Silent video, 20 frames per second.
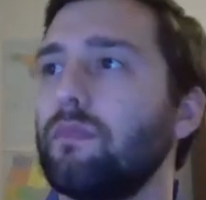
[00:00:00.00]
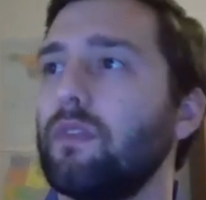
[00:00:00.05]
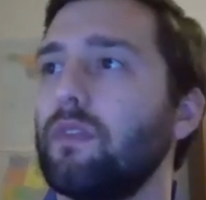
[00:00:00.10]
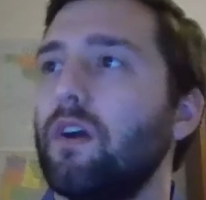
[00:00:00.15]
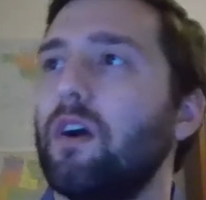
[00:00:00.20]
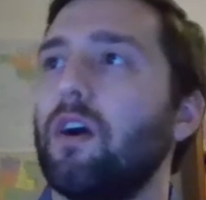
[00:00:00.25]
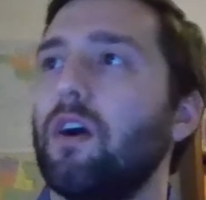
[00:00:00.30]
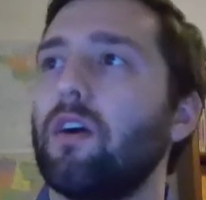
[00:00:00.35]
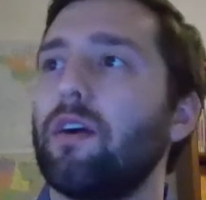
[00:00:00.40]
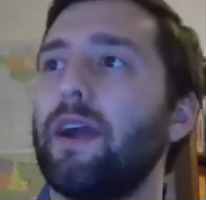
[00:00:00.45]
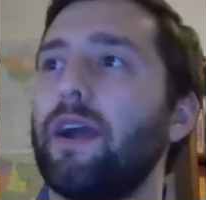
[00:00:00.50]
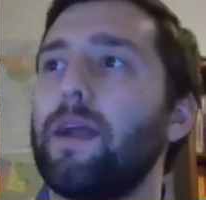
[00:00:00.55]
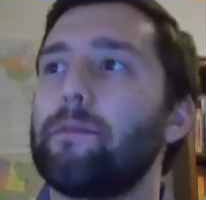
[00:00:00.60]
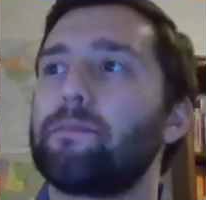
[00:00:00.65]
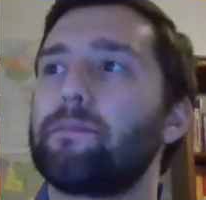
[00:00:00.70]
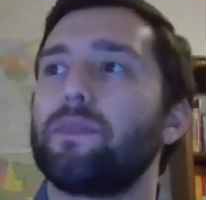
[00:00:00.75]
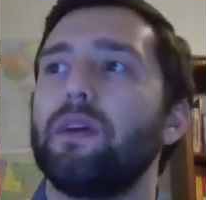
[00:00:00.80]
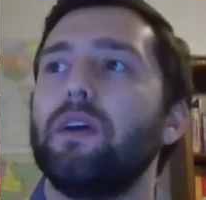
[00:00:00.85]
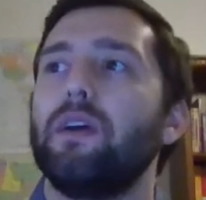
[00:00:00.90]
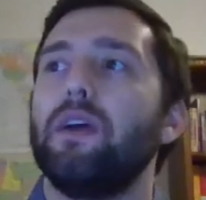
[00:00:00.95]
All right.
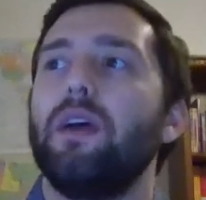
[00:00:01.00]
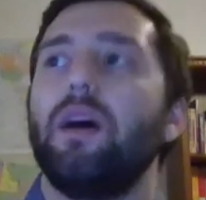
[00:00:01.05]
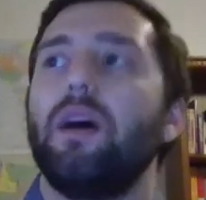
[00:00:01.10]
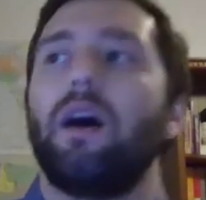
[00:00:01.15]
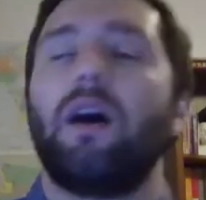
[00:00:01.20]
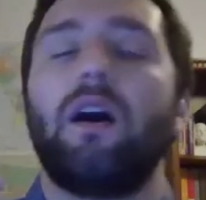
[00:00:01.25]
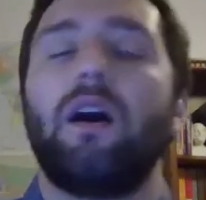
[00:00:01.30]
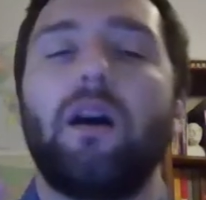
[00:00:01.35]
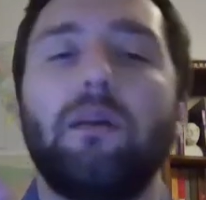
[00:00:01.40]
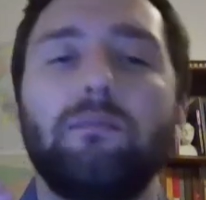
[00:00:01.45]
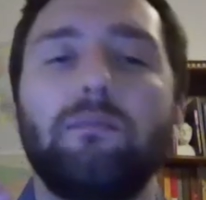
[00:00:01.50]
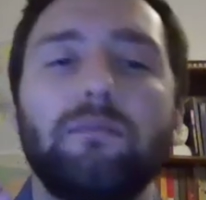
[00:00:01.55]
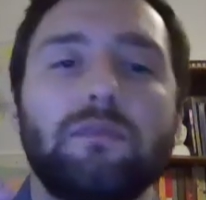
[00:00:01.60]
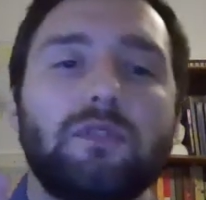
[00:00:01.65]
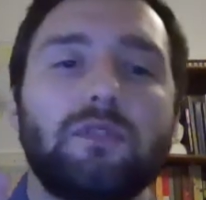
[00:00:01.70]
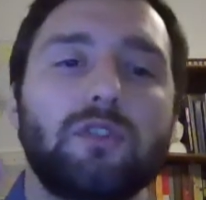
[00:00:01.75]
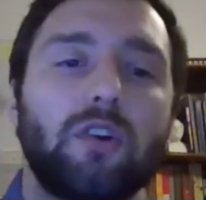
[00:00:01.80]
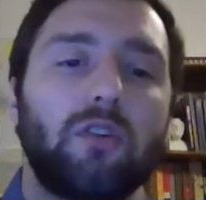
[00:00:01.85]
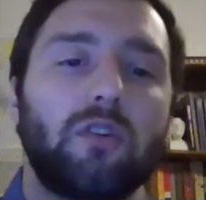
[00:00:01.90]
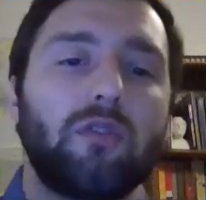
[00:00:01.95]

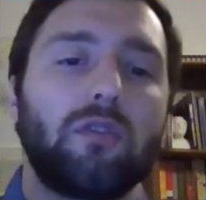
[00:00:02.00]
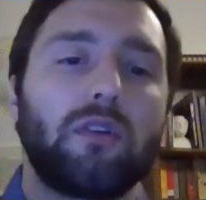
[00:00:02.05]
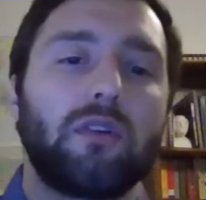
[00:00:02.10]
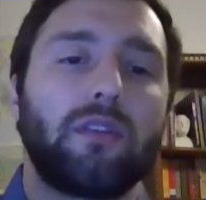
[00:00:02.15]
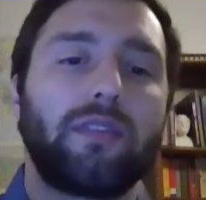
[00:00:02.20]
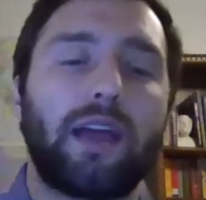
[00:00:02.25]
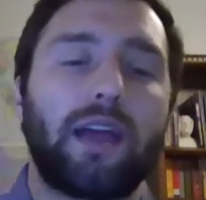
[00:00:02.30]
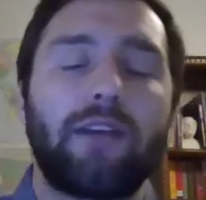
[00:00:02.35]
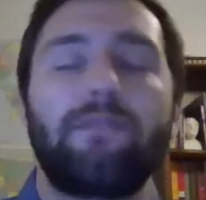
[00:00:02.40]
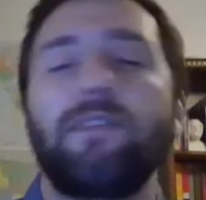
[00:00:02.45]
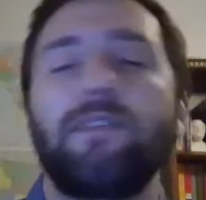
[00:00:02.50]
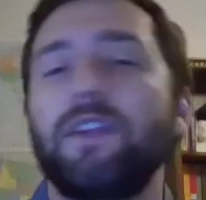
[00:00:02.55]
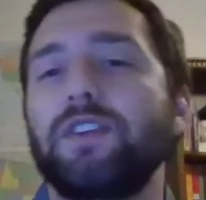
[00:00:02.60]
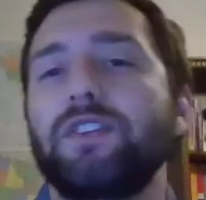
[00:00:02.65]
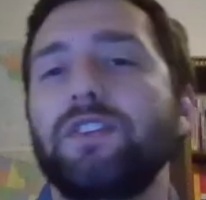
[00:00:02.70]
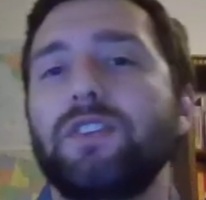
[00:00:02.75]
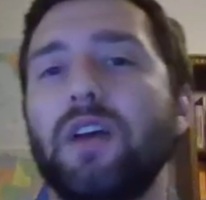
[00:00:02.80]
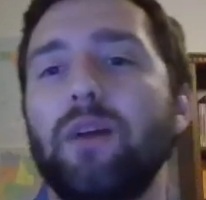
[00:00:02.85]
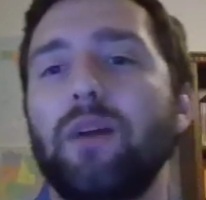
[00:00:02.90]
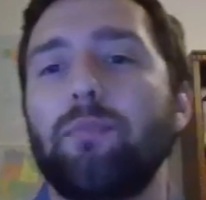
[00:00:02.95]
So that
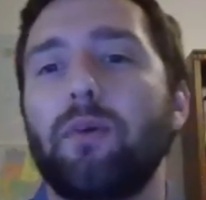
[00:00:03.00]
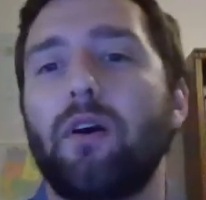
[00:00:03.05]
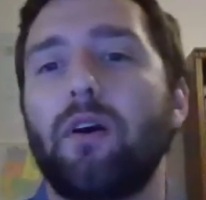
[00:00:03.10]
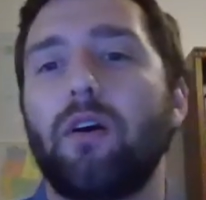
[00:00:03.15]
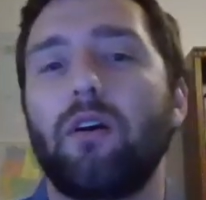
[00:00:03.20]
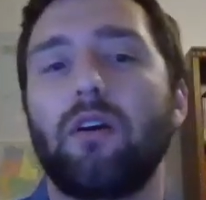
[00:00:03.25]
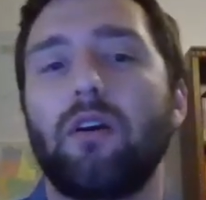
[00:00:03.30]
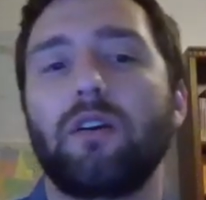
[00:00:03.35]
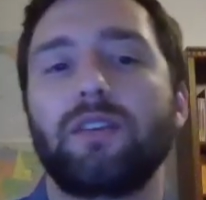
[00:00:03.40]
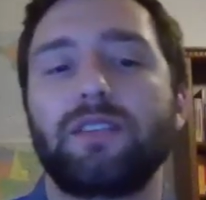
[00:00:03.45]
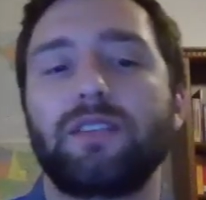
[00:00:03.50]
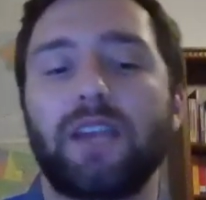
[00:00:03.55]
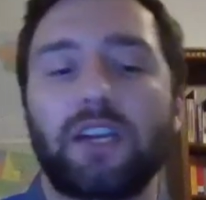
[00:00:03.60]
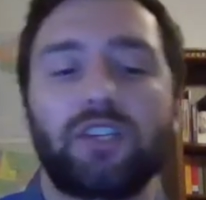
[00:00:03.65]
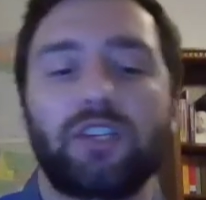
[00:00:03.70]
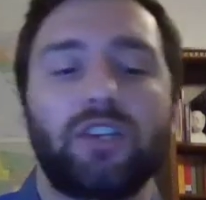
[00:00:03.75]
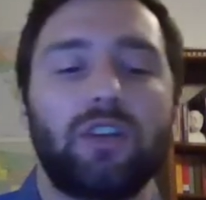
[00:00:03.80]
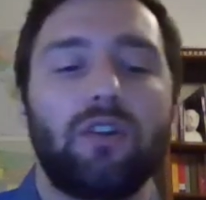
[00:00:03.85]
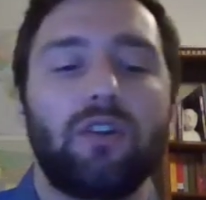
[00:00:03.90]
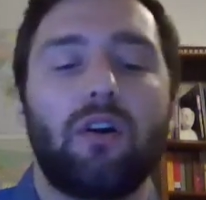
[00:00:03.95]
finishes up our
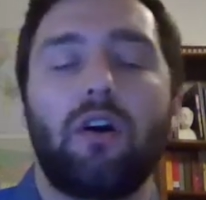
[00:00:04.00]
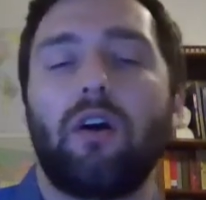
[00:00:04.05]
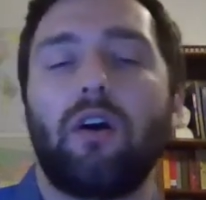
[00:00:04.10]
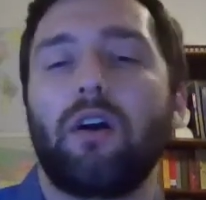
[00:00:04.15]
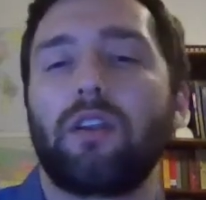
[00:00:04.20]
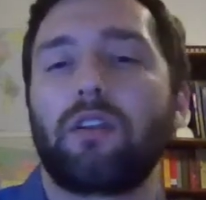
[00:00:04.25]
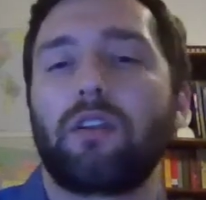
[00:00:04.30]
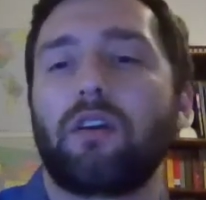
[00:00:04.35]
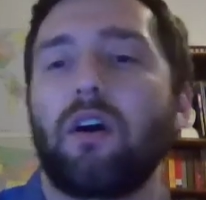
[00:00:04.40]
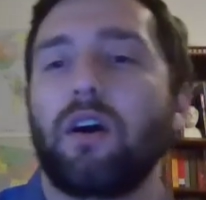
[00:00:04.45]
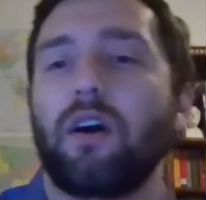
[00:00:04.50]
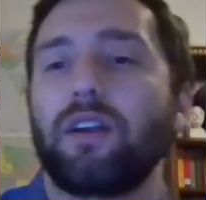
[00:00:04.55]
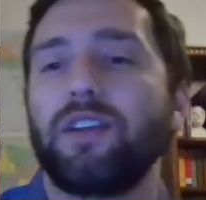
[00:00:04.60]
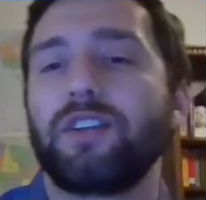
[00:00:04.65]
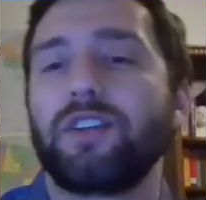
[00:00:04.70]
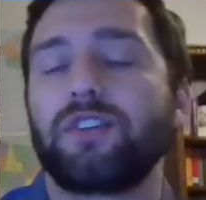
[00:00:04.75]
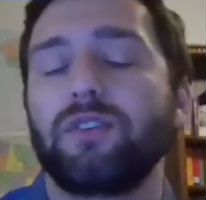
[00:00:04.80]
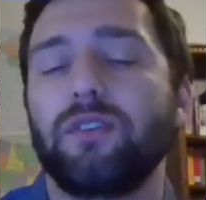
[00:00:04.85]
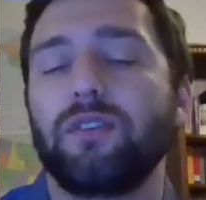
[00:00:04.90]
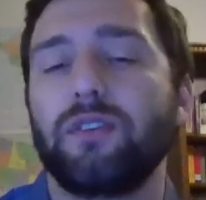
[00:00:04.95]
section on
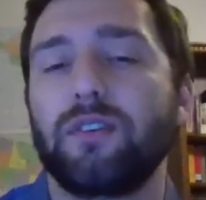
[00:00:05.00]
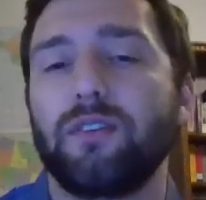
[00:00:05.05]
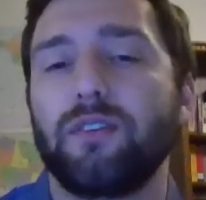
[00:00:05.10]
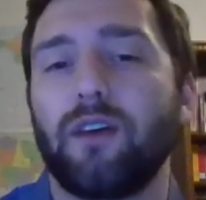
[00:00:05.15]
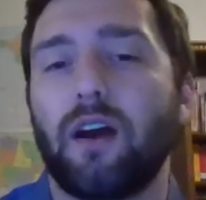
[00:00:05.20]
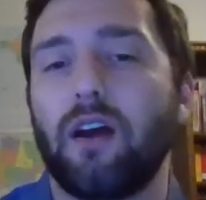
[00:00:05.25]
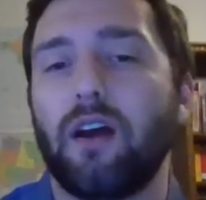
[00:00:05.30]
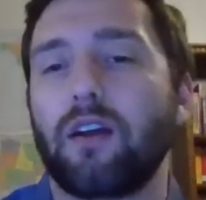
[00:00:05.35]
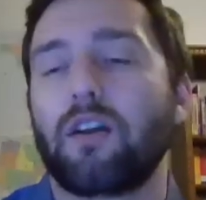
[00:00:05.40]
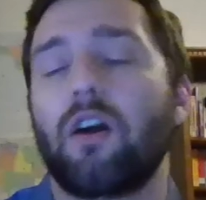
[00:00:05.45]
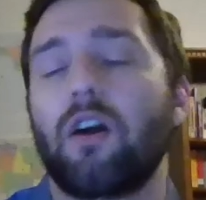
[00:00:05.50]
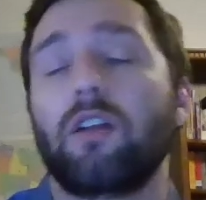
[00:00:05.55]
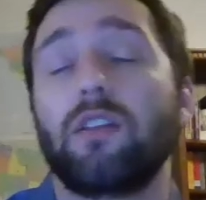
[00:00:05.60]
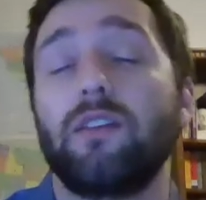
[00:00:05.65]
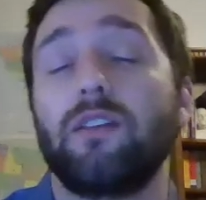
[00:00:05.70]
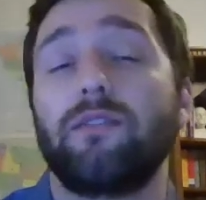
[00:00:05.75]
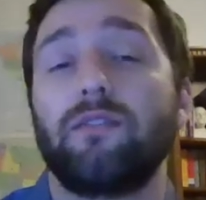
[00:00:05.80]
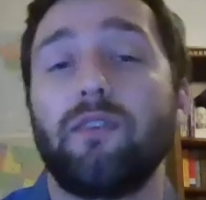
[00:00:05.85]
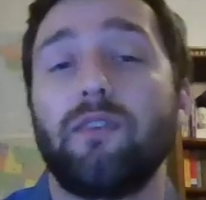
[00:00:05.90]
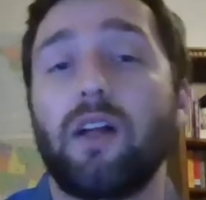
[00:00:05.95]

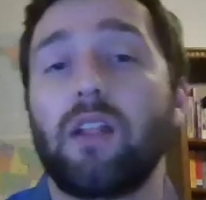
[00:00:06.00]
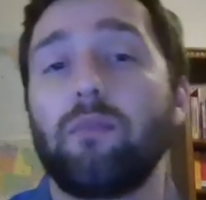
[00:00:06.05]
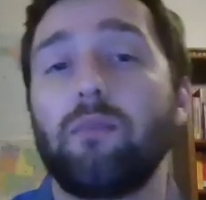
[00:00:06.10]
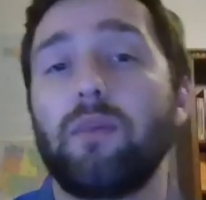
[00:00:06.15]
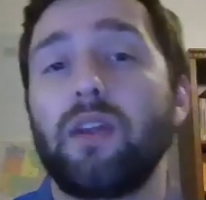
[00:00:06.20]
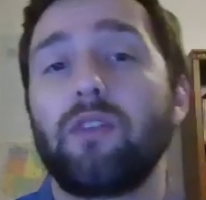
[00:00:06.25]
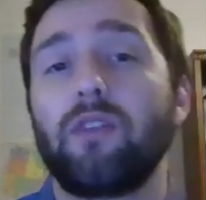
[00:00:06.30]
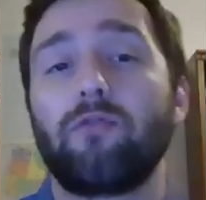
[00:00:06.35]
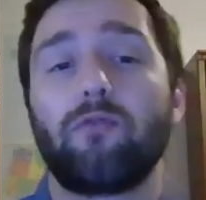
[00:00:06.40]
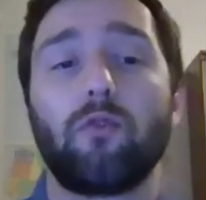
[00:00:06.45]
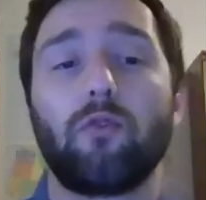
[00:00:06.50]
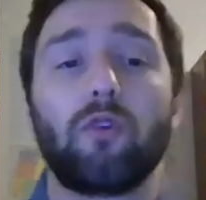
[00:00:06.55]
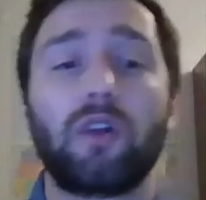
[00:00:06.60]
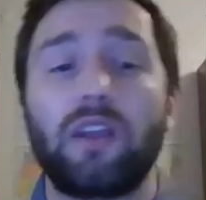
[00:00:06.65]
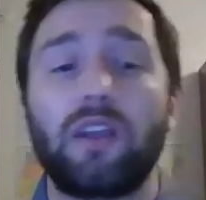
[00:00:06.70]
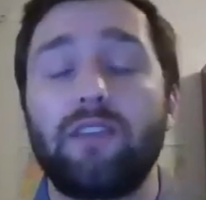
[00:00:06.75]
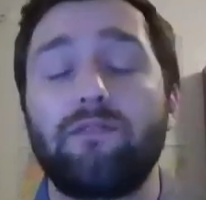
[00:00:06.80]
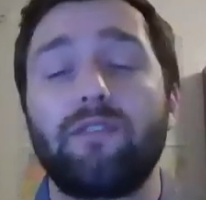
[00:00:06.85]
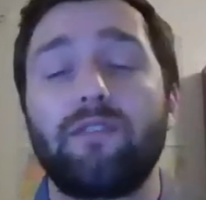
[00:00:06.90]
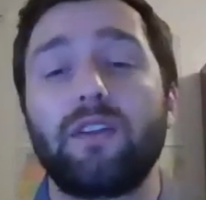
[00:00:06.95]
cognitive development
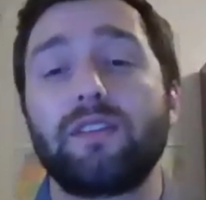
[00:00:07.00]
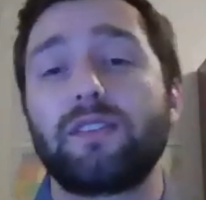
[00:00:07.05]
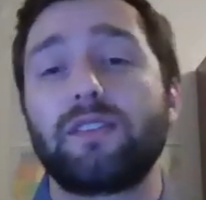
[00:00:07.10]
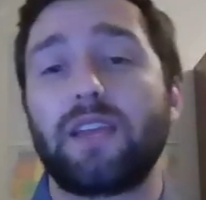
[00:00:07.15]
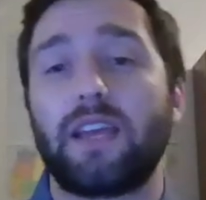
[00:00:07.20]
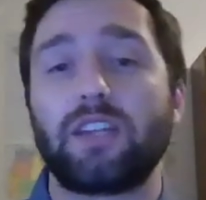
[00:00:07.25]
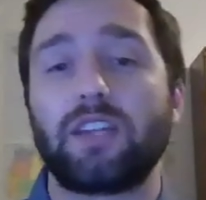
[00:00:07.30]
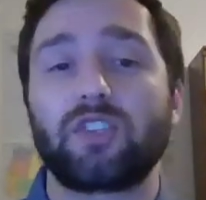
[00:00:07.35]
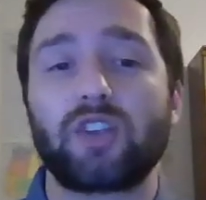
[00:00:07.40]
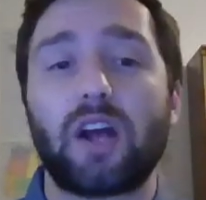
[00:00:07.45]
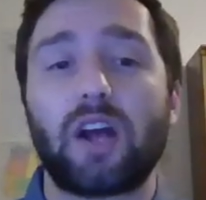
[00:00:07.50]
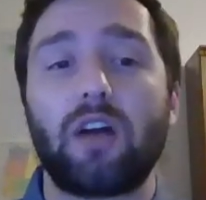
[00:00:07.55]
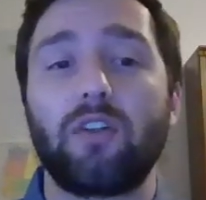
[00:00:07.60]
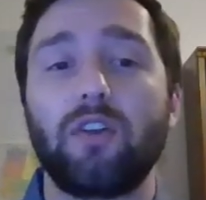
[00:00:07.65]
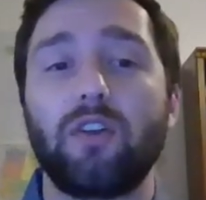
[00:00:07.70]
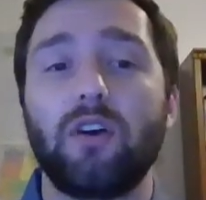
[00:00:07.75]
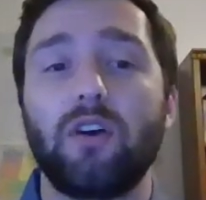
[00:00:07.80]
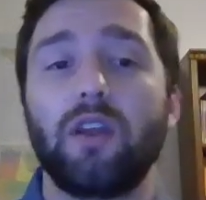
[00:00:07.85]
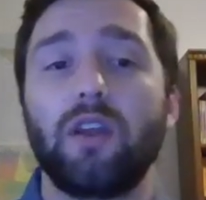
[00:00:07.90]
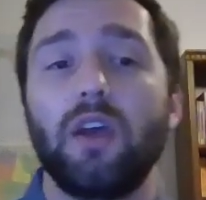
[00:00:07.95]
for infants and
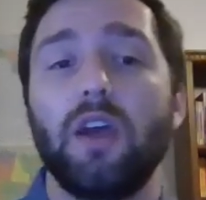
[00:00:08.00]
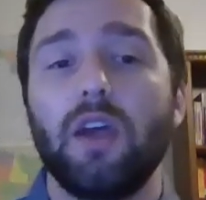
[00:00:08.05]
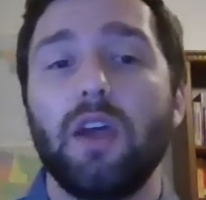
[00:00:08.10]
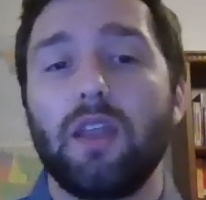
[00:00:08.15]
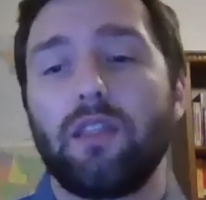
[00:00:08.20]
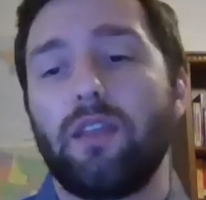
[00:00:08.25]
childhood.